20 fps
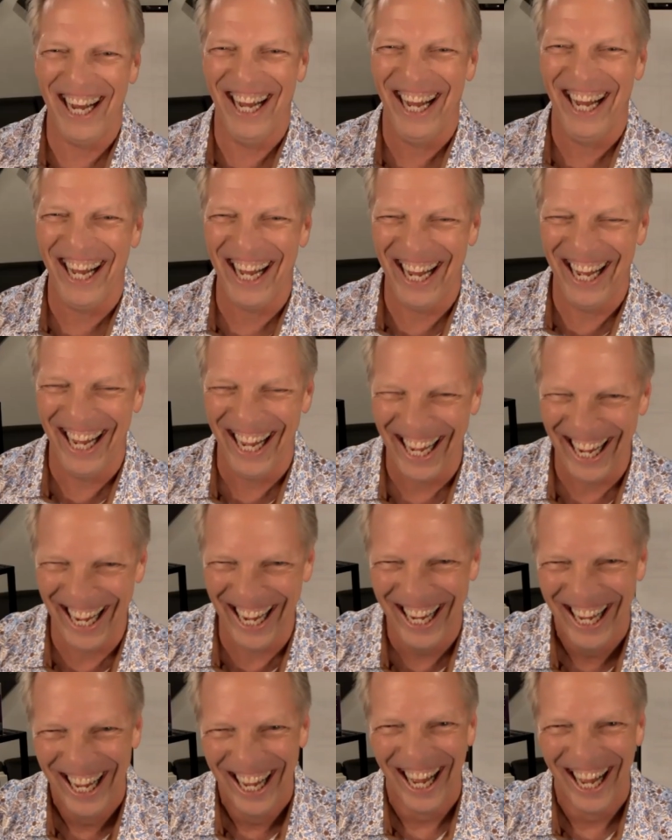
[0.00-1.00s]
they're,
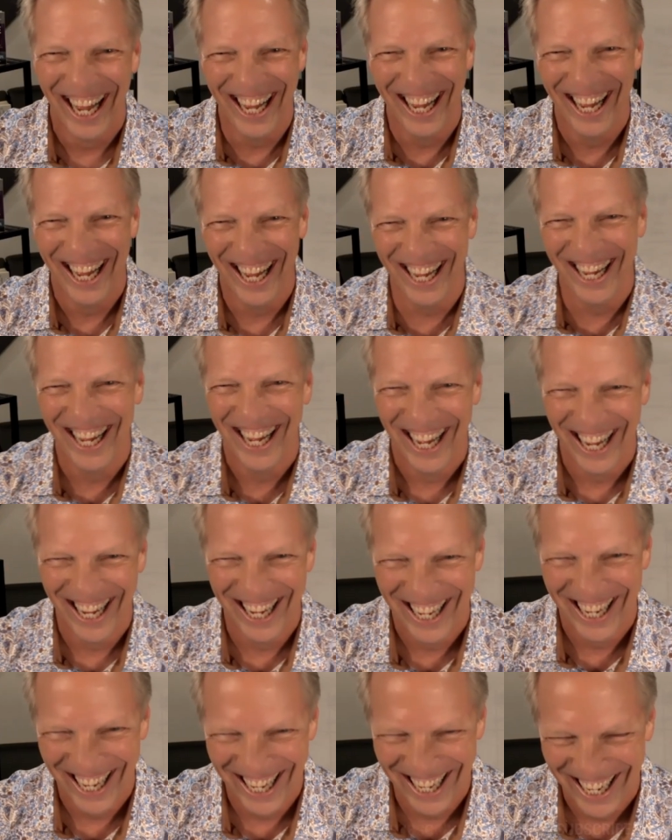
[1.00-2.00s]
they're, you know, let,
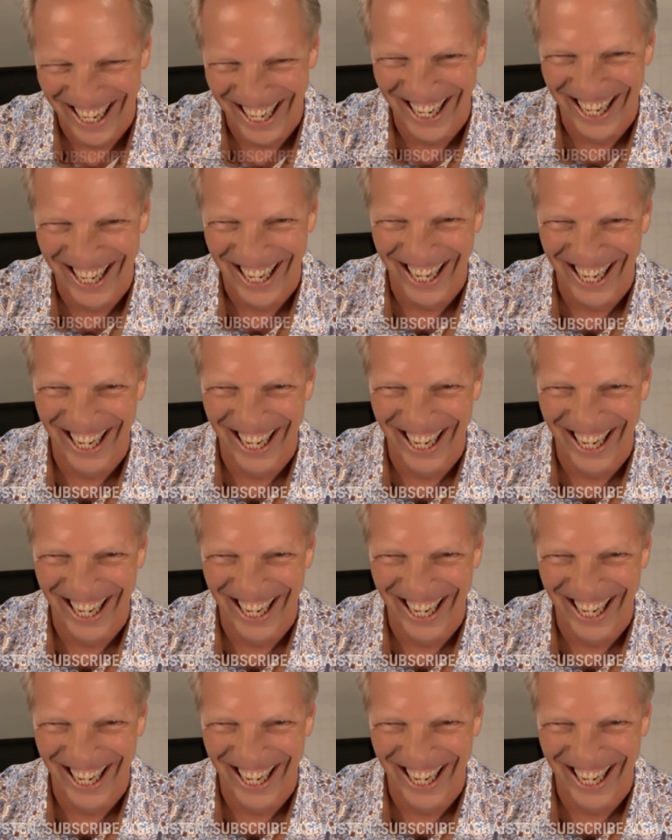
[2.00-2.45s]
let's have fun